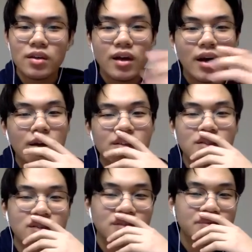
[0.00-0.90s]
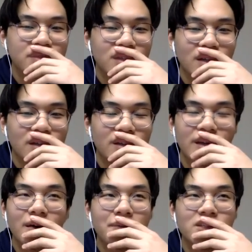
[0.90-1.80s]
And
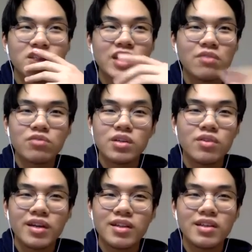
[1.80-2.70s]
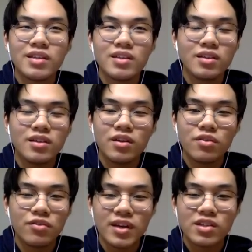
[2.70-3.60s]
yeah, I mean, just generally really
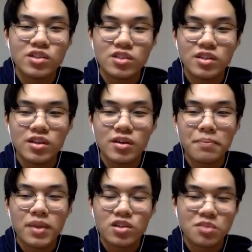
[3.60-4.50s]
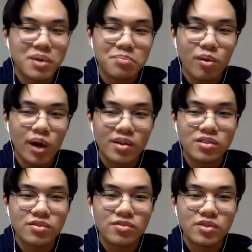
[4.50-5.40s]
another thing, just being
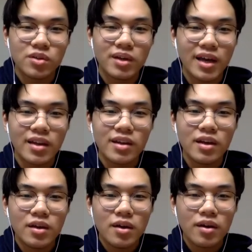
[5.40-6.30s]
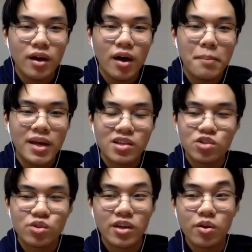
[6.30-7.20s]
proactive. So again, making
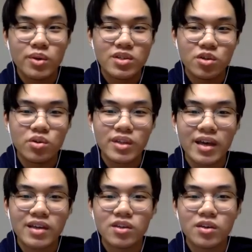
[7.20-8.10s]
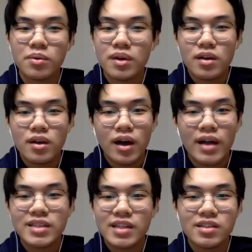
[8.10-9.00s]
sure they always know you're there. So
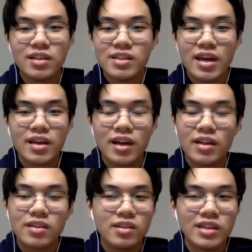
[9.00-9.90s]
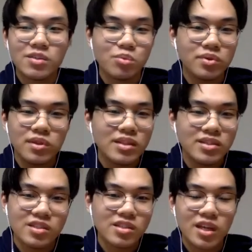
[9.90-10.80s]
at the end of the day, and this is
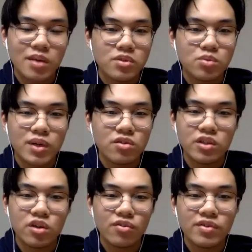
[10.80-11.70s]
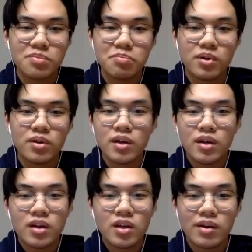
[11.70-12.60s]
the same as when you're in the office, but
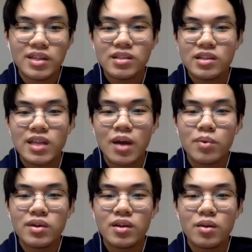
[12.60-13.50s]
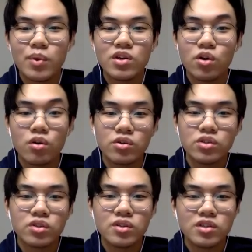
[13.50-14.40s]
at the end of the day, when you're all
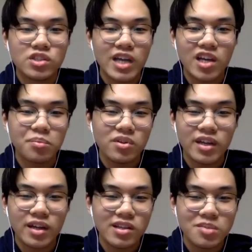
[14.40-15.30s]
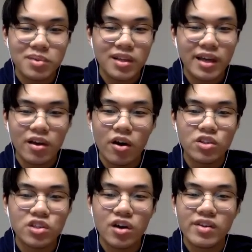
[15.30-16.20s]
done, just checking with the analyst, being like, oh,
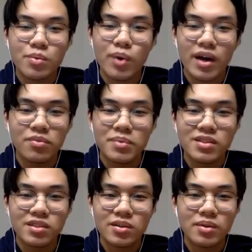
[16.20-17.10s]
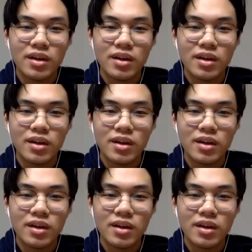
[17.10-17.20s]
do you have any work for me to do?